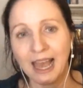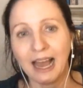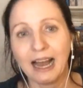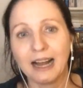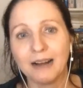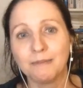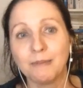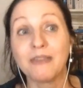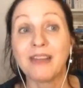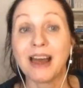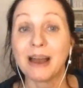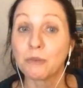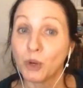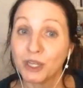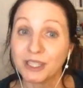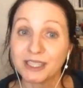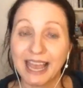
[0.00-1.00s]
Um, and that
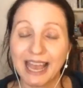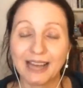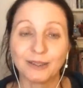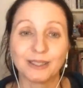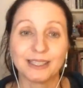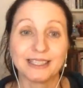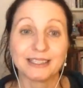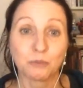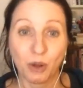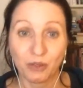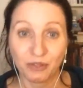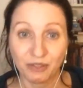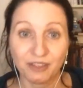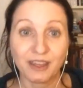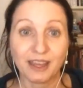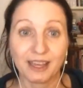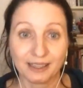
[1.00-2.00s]
word count is one
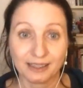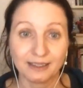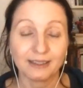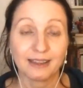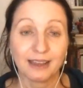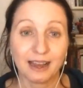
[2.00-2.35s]
thing.